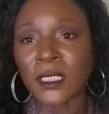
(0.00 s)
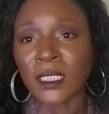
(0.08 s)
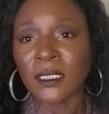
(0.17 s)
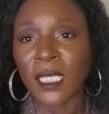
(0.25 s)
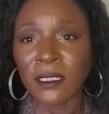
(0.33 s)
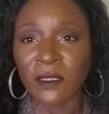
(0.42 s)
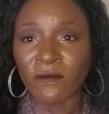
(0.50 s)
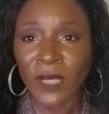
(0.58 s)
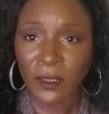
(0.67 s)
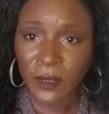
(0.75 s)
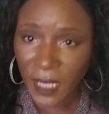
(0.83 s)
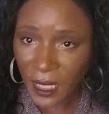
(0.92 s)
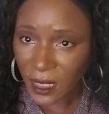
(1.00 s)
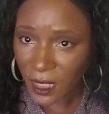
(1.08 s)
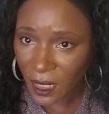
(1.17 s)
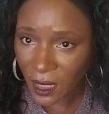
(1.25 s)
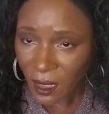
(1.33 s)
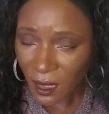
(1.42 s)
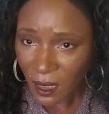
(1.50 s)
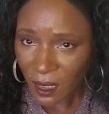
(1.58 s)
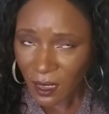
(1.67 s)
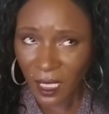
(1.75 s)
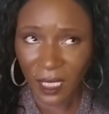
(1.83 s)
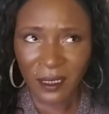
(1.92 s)
this as a foundation.
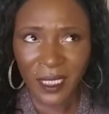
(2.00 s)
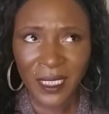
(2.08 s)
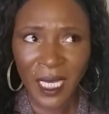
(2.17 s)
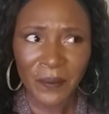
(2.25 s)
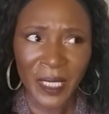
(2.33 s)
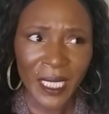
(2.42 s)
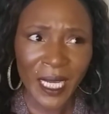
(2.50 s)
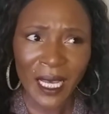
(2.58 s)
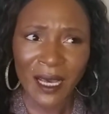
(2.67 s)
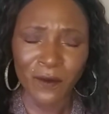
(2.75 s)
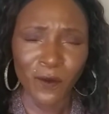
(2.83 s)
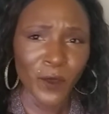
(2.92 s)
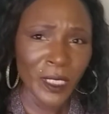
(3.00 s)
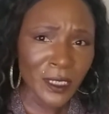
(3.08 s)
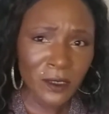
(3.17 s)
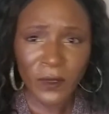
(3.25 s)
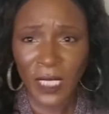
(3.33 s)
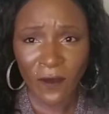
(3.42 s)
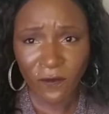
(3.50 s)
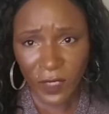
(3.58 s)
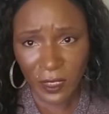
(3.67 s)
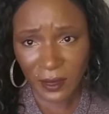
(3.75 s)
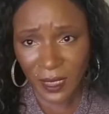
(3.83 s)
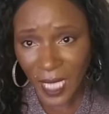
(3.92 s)
I think I may have once when I
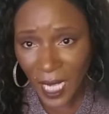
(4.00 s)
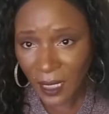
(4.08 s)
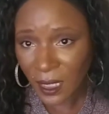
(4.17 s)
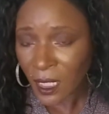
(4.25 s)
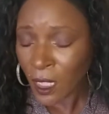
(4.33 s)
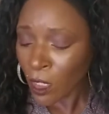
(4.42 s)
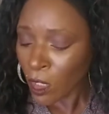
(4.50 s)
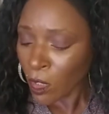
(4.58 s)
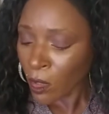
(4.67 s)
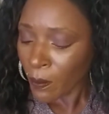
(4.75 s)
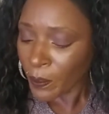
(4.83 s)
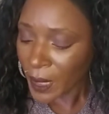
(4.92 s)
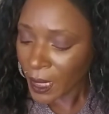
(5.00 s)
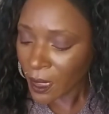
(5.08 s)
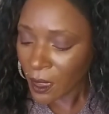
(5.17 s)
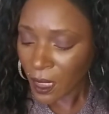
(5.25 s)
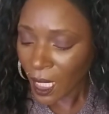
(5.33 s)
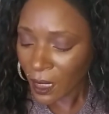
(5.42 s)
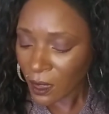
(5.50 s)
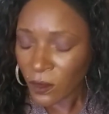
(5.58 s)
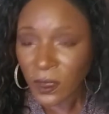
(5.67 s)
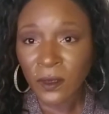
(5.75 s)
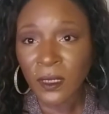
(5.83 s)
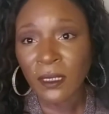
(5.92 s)
first got it, but I
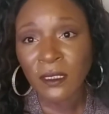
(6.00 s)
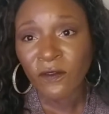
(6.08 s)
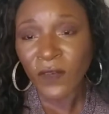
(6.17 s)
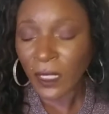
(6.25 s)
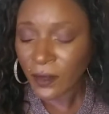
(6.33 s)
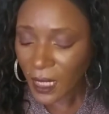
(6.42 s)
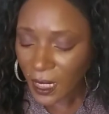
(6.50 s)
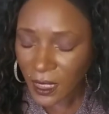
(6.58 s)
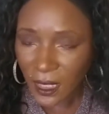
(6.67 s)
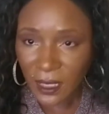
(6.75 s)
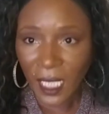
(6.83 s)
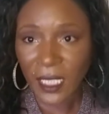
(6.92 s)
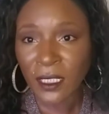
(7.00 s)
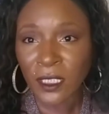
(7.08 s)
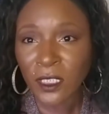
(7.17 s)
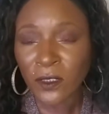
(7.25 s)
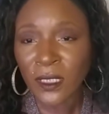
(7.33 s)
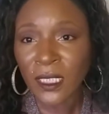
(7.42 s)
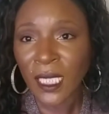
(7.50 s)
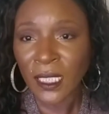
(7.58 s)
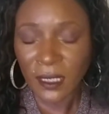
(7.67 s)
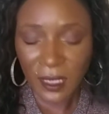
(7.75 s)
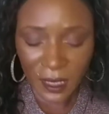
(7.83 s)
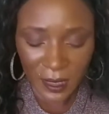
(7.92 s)
don't use it as a foundation. I either use it
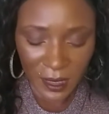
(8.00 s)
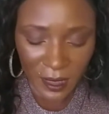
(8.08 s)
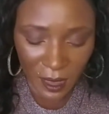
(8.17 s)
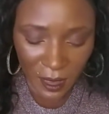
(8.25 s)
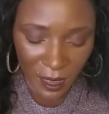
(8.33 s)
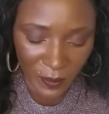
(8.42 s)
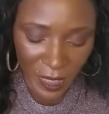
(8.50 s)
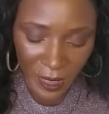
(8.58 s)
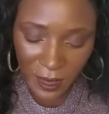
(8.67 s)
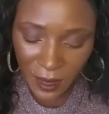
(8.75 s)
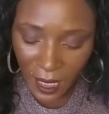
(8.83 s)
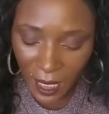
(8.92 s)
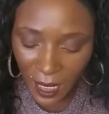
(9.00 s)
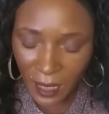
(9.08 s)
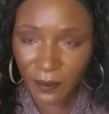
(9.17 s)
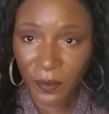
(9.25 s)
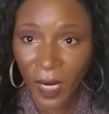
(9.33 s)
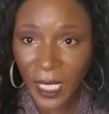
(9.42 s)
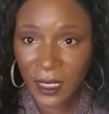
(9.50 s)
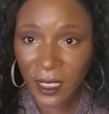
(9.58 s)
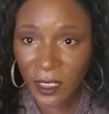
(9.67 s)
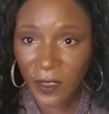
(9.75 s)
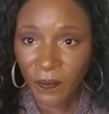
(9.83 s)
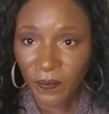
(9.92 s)
as a cons- um, under eye
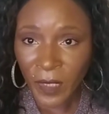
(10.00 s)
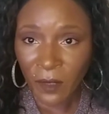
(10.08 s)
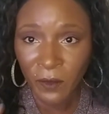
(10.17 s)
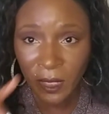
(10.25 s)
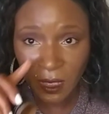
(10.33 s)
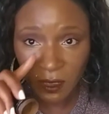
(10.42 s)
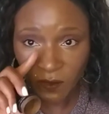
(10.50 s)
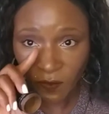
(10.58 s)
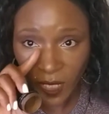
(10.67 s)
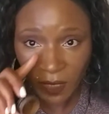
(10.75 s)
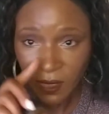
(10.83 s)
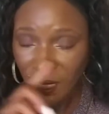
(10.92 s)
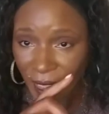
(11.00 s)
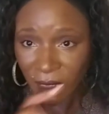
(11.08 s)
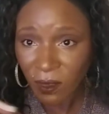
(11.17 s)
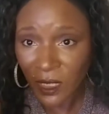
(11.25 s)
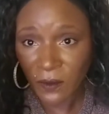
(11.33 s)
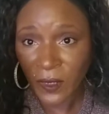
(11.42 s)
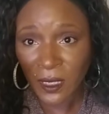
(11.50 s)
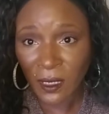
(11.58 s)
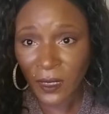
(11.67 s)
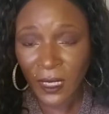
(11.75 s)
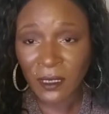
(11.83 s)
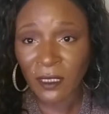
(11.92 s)
brightener, which is very little because we
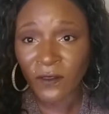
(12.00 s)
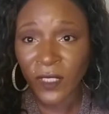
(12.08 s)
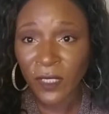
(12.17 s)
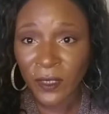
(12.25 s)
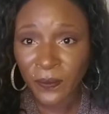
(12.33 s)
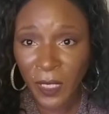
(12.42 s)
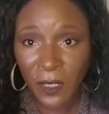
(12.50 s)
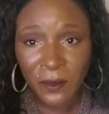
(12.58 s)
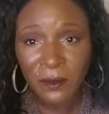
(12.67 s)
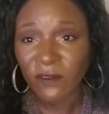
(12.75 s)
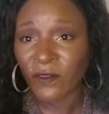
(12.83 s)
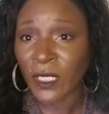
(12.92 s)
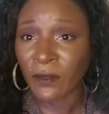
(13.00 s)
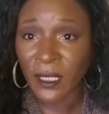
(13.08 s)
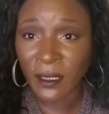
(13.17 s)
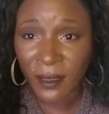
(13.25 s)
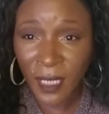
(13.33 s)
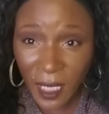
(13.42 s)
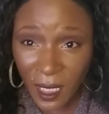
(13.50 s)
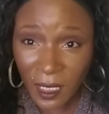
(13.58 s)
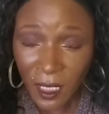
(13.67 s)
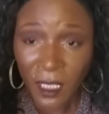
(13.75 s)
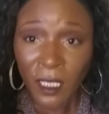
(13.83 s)
know this is very potent, very thick,